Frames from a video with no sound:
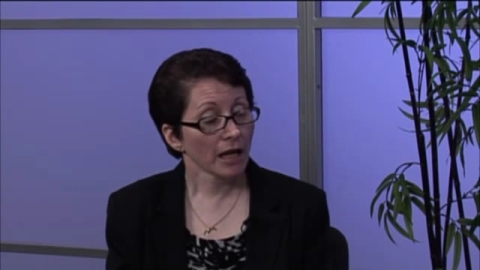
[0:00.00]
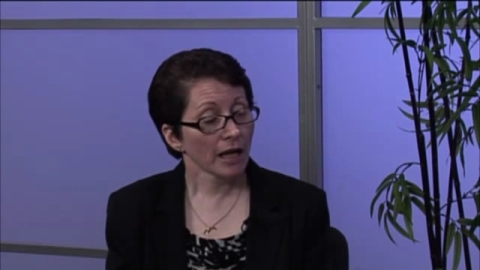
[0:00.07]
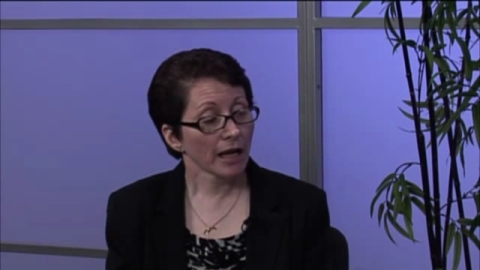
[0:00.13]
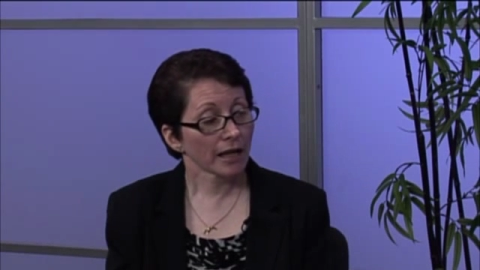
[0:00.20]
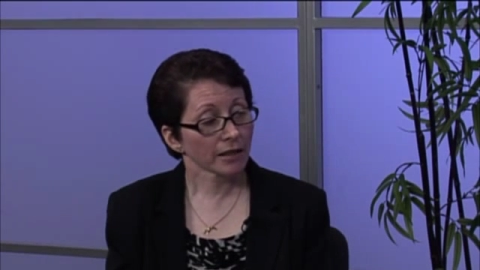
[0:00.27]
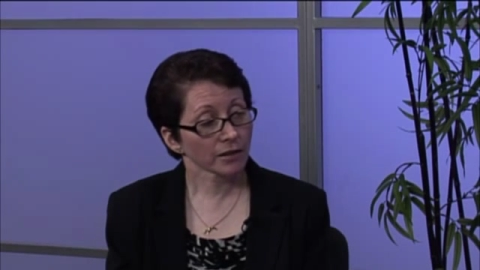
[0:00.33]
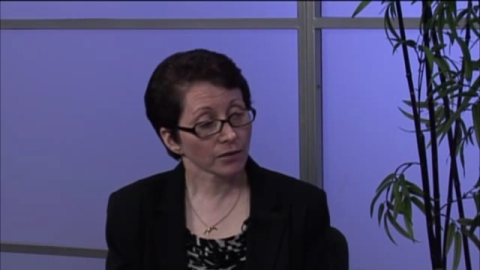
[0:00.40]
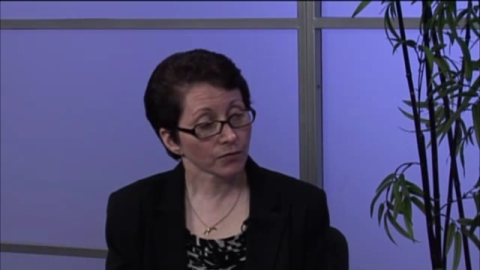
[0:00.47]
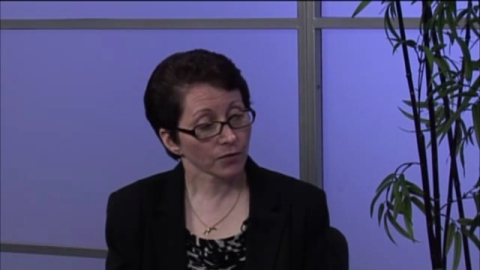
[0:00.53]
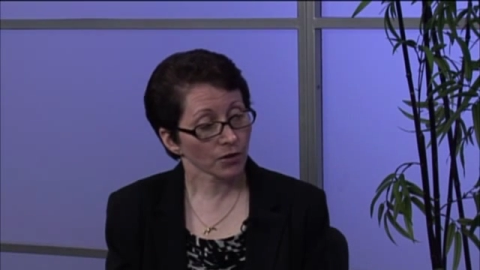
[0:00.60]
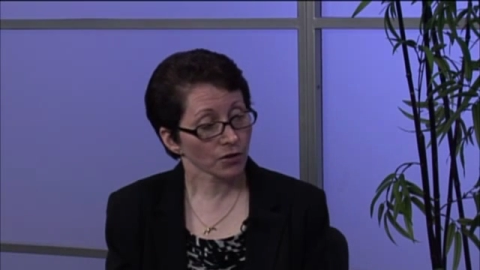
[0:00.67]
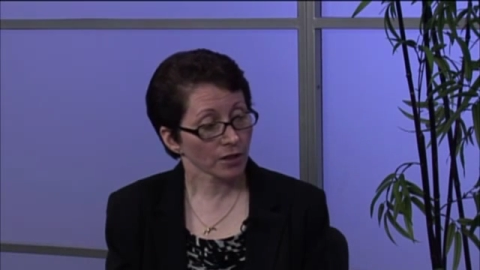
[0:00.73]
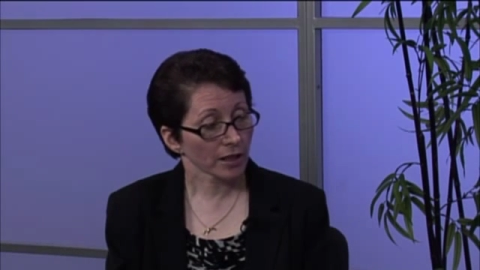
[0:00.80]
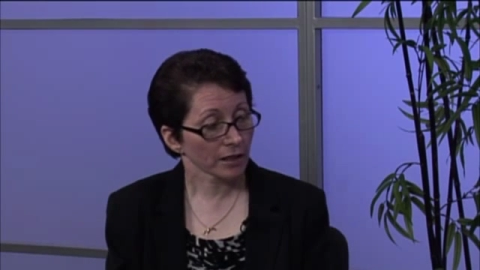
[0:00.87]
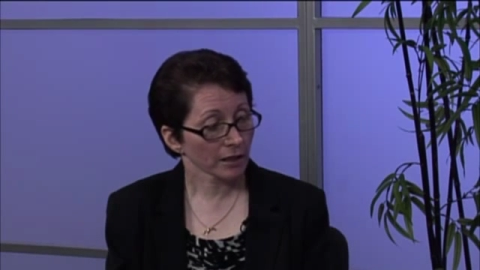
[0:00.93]
and give
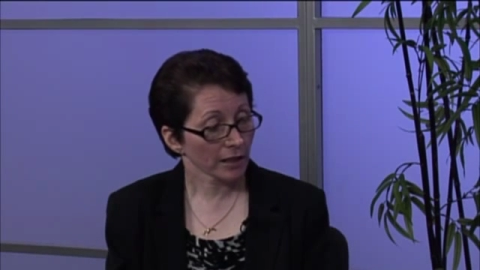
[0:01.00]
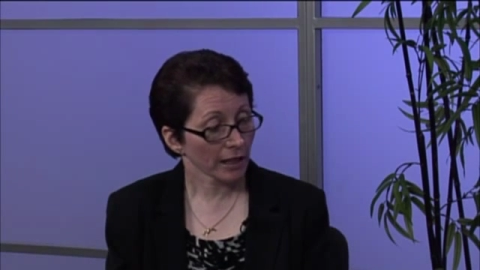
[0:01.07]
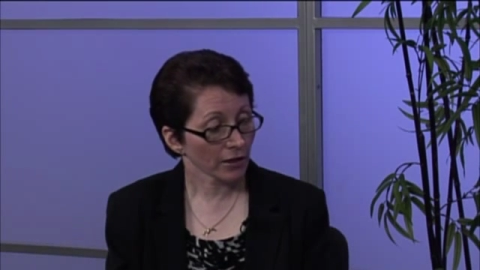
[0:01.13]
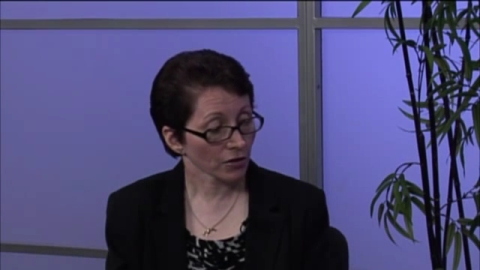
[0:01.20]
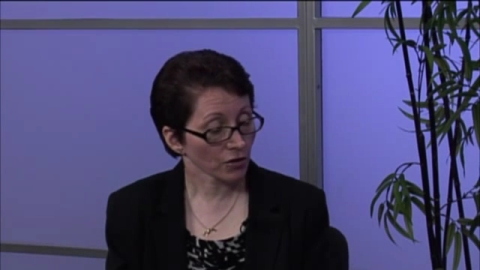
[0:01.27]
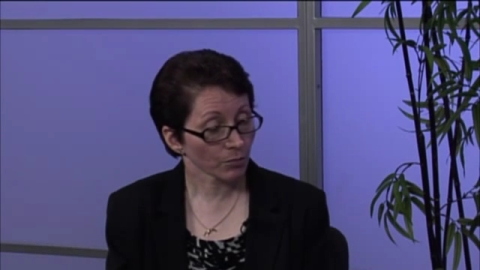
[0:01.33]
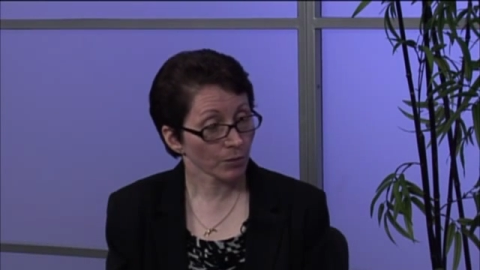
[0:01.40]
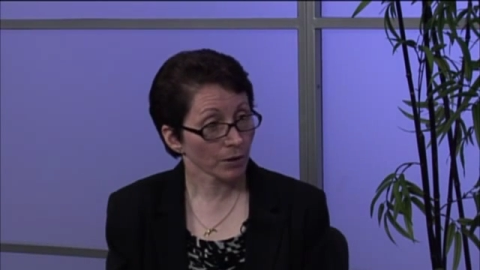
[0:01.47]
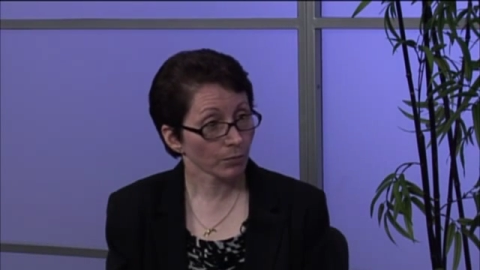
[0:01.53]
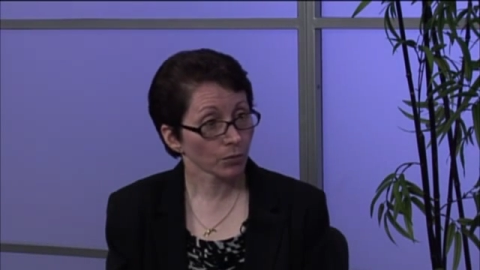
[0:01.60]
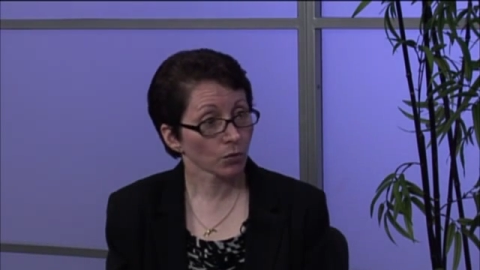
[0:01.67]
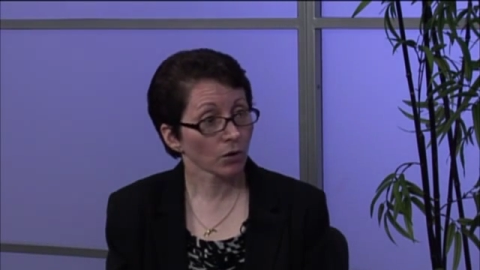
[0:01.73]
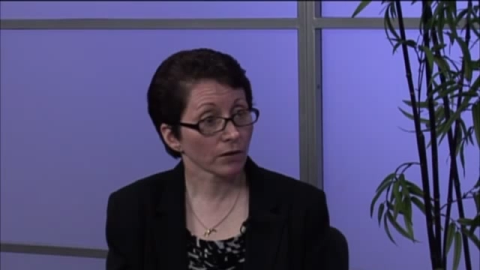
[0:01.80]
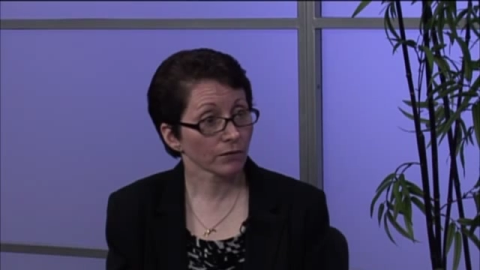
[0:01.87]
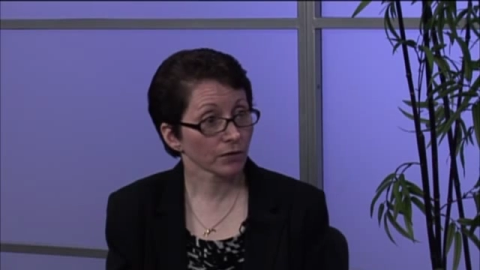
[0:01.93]
firsthand accounts of people
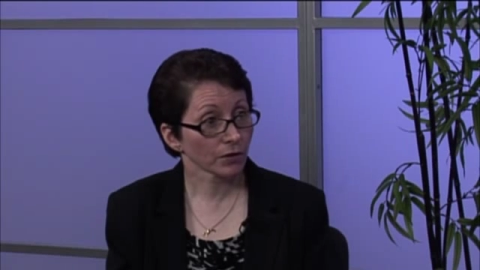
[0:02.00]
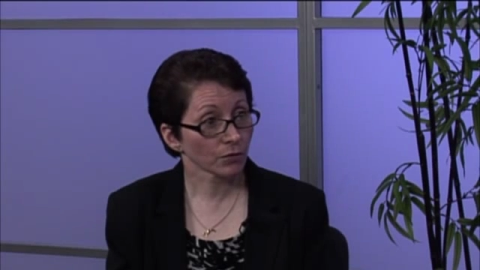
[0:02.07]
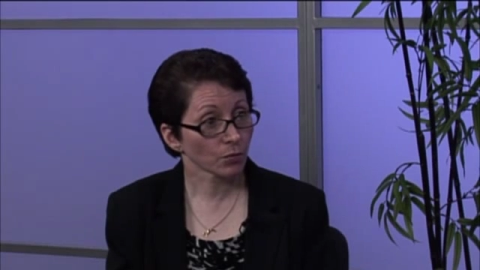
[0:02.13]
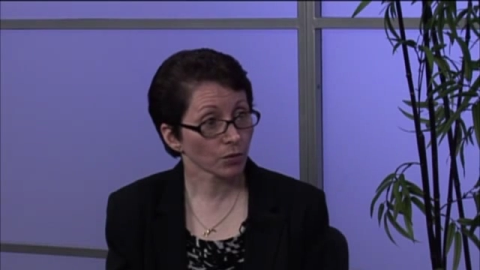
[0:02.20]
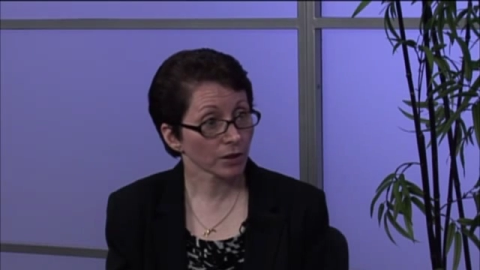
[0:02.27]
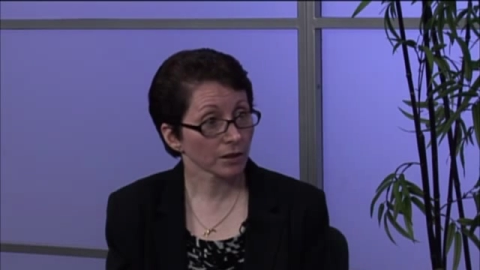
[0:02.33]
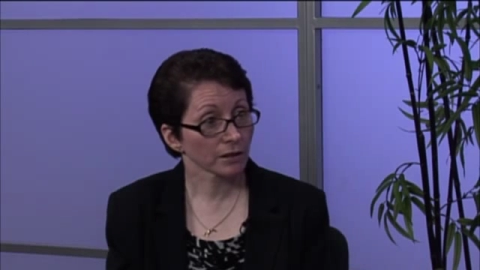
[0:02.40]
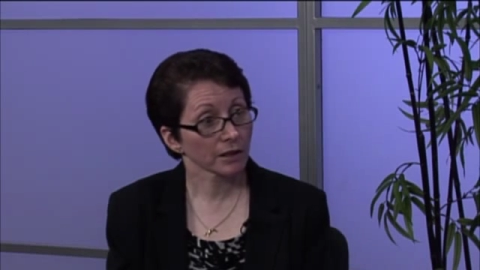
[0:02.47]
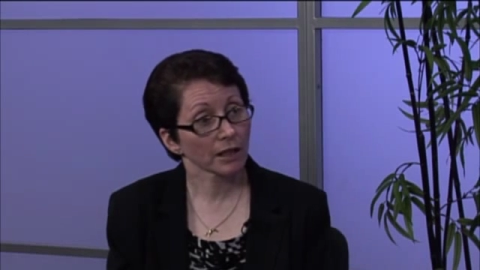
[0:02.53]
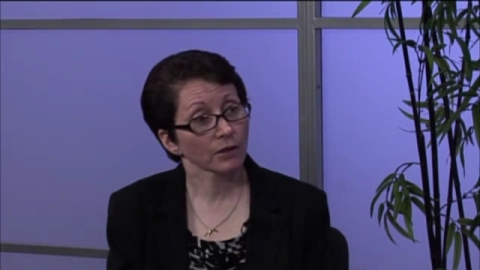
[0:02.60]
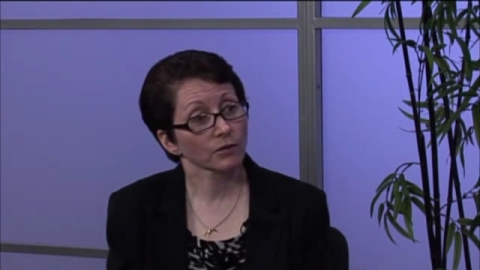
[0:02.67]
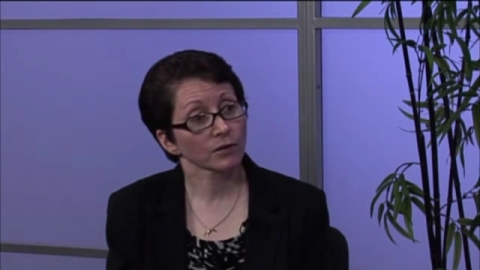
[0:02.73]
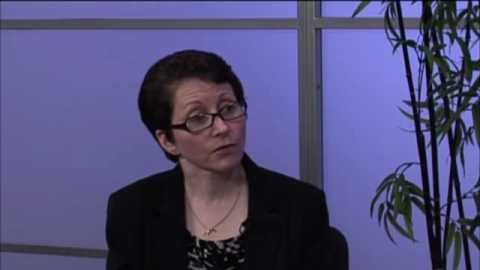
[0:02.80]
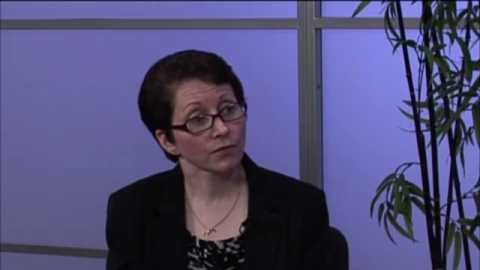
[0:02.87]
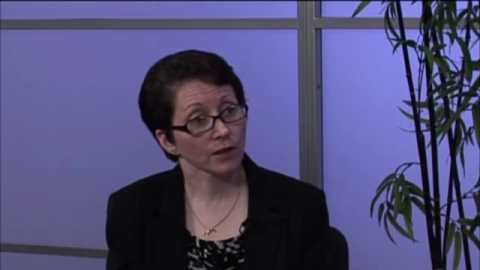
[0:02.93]
who have lived with it and how it's
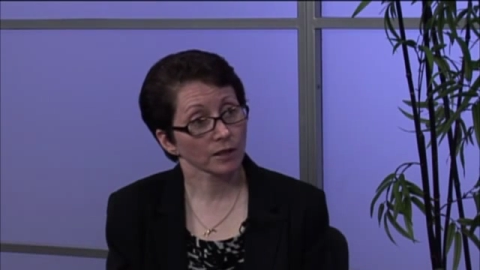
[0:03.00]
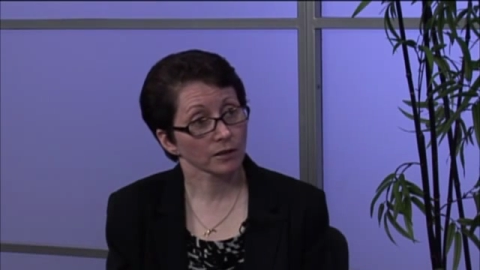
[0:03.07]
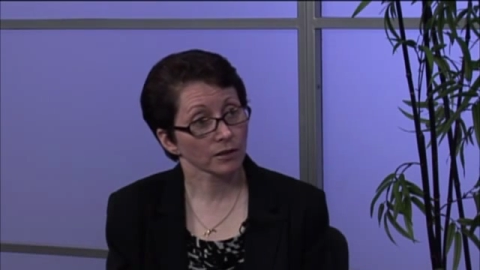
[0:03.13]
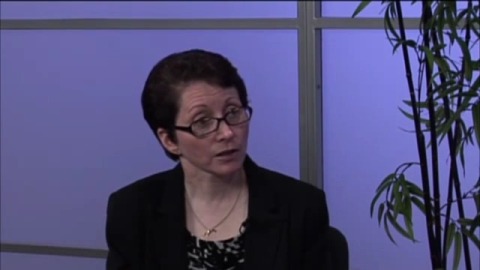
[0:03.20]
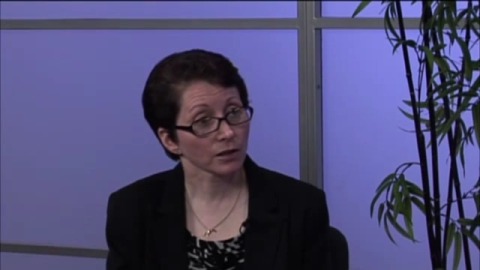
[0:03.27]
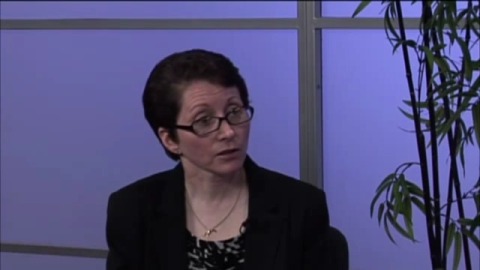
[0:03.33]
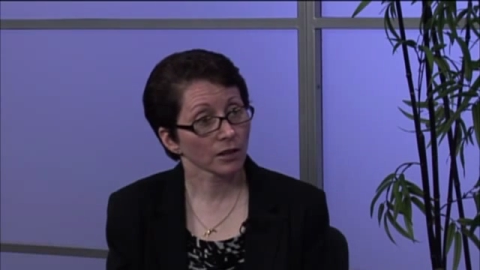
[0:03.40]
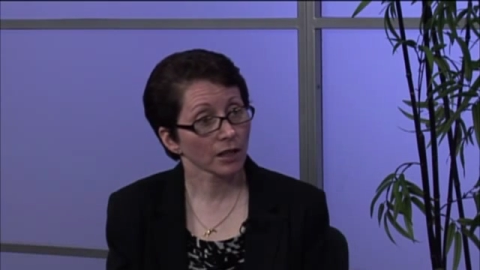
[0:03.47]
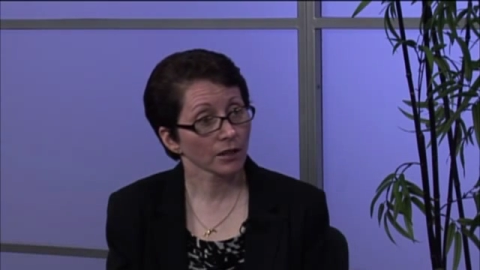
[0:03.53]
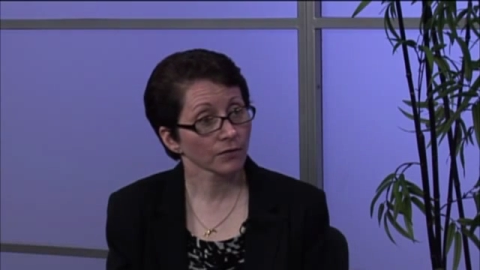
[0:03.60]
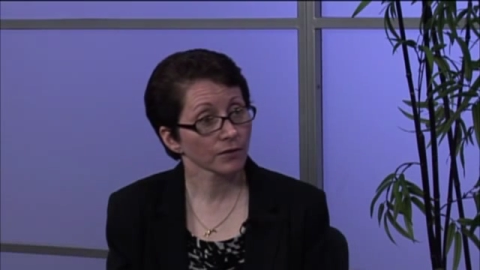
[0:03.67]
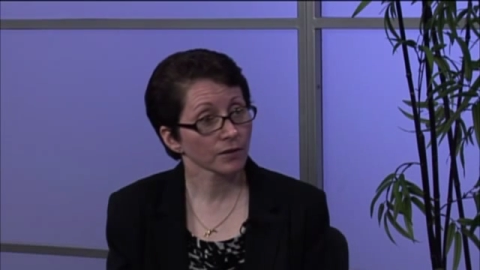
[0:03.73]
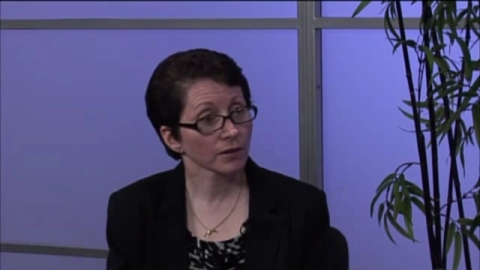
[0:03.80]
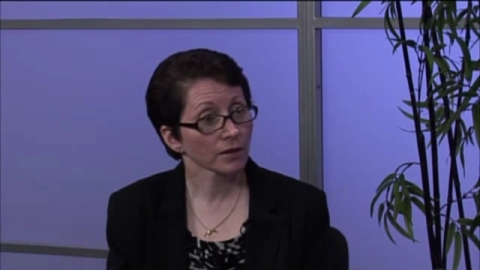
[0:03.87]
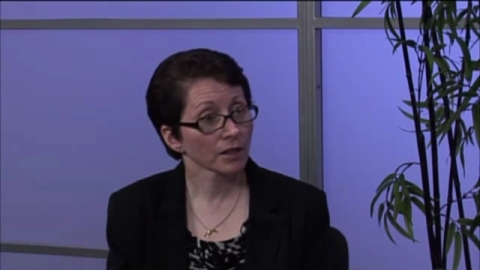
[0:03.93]
affected their
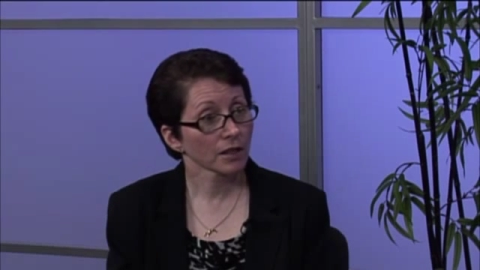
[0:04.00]
lives.